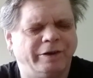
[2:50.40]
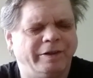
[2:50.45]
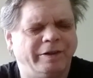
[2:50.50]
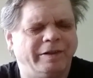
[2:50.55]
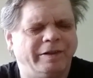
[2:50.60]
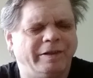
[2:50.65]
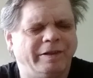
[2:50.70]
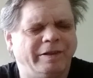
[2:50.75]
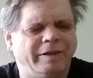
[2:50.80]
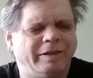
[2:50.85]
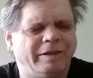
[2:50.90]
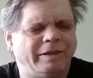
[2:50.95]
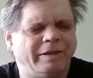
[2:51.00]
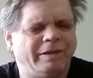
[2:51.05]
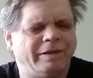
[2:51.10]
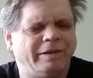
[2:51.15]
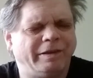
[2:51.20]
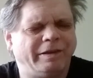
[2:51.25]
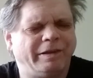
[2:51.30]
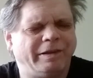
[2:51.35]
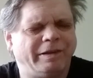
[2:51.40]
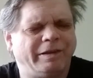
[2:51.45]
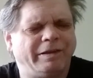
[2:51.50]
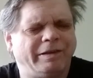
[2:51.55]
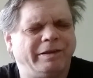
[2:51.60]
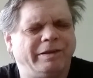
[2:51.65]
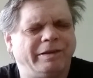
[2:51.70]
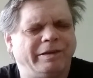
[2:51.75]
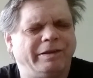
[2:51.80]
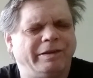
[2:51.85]
Tom MacDonald
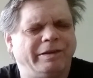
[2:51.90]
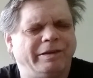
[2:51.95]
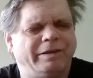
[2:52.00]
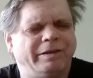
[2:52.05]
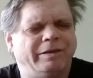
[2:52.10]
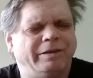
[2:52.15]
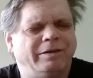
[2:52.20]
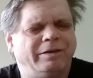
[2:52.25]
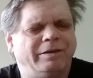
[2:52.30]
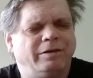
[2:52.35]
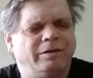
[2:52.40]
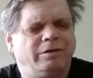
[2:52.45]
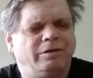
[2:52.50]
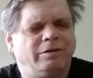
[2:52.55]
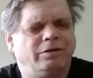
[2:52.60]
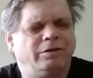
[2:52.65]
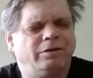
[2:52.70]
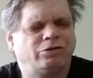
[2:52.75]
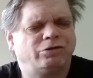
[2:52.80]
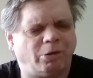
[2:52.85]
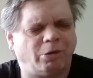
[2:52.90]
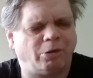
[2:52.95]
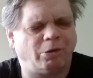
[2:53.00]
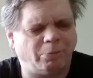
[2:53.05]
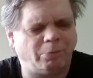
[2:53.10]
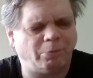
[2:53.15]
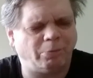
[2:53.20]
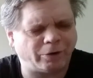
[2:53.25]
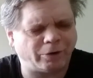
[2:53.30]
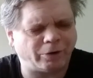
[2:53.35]
and Home Free.
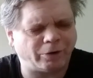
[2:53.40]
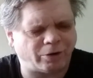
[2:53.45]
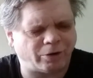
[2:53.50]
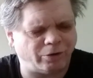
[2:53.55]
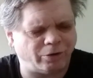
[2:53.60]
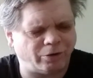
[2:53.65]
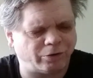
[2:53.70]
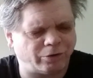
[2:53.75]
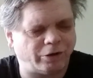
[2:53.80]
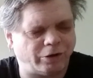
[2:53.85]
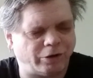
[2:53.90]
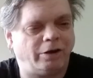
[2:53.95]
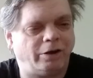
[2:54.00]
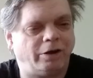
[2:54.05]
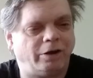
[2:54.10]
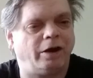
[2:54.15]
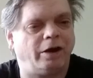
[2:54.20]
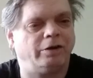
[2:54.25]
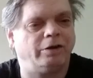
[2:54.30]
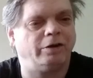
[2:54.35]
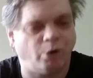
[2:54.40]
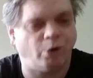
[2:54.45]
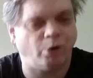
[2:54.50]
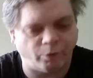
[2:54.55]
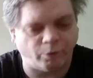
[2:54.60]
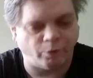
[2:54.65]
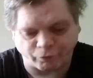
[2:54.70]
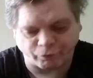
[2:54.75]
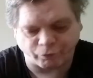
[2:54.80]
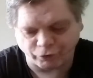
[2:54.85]
Three tracks
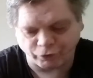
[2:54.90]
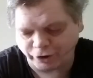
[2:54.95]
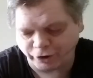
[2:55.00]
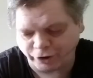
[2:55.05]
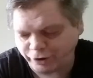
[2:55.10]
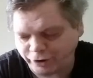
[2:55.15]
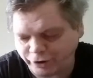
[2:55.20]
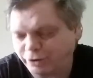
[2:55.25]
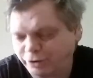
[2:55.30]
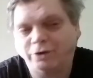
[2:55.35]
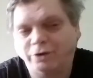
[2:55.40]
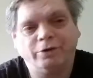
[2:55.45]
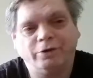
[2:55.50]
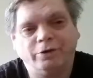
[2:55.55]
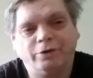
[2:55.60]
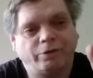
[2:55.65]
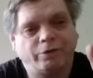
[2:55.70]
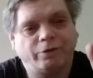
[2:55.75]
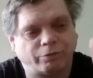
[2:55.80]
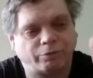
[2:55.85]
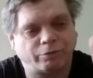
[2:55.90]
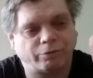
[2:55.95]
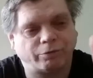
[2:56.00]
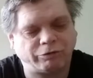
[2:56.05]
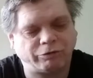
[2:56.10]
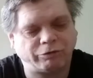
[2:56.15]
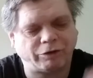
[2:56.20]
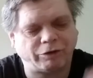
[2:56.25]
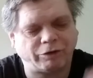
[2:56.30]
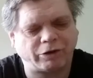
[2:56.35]
being
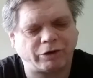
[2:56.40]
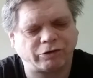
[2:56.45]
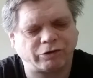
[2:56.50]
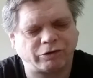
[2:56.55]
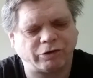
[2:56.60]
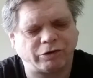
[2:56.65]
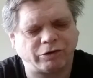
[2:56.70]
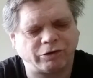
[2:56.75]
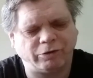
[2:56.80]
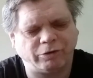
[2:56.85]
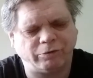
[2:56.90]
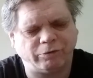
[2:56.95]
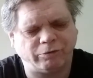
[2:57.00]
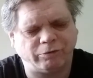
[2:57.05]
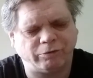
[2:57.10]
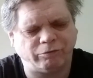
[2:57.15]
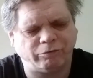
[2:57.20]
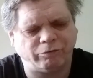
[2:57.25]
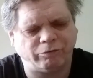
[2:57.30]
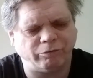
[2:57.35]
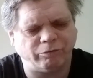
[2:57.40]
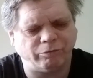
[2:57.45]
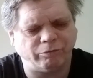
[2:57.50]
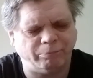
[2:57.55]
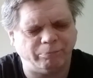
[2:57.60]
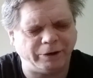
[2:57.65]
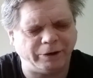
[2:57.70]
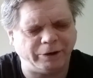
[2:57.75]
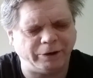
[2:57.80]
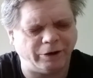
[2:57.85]
released tonight,
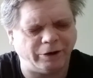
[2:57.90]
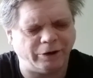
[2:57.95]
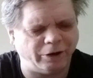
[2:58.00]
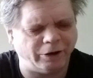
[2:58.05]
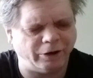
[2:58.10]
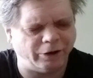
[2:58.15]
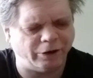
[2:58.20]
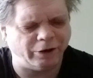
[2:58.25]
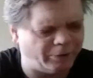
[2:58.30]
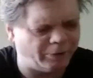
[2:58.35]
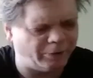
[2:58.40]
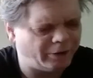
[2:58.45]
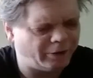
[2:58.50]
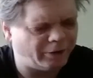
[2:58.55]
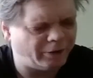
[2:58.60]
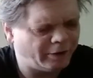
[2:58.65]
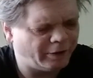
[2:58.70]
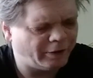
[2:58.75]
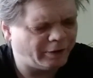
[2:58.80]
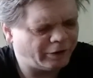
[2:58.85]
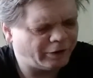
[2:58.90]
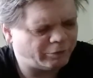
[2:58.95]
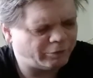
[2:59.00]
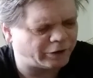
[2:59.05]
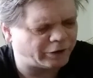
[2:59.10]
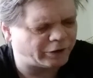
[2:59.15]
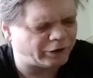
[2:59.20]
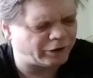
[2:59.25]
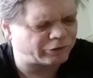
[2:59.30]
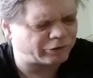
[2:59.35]
today.
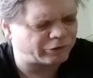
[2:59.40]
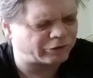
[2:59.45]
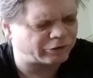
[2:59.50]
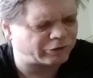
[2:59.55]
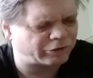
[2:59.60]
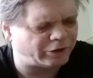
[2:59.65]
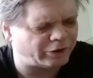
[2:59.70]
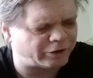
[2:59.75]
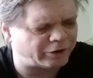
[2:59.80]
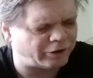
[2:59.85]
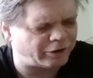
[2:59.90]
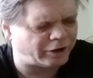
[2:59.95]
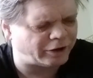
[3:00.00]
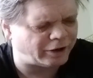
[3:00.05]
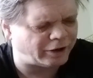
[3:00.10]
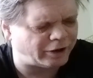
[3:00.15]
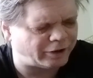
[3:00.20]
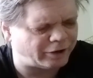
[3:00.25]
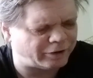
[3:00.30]
So those should be fun.